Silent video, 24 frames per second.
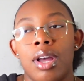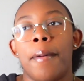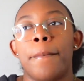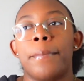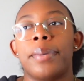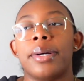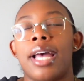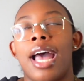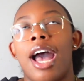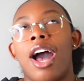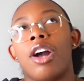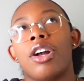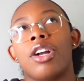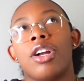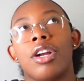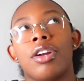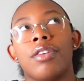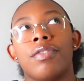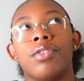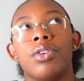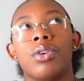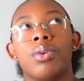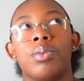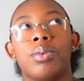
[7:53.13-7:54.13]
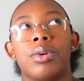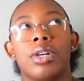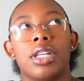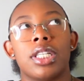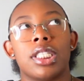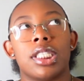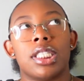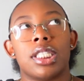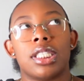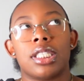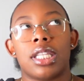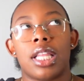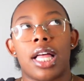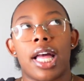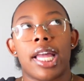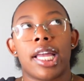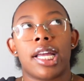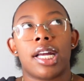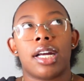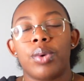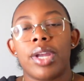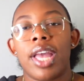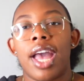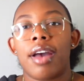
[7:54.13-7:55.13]
But how curfew works is
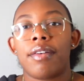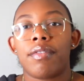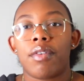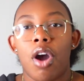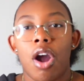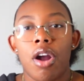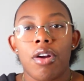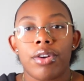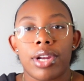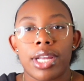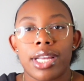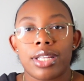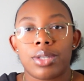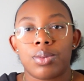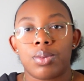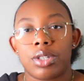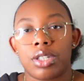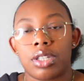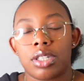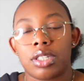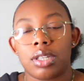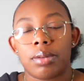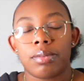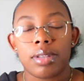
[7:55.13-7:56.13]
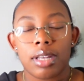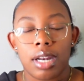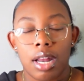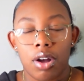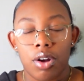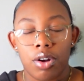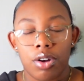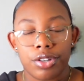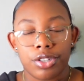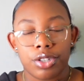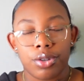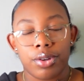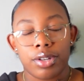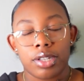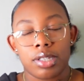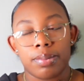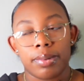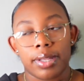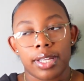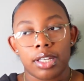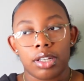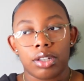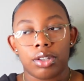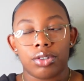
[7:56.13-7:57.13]
like, we have RAs, which is something I'll also
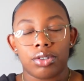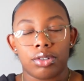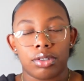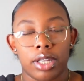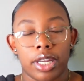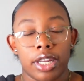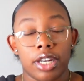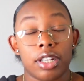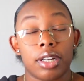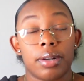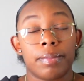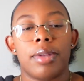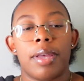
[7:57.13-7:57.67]
explain a little later.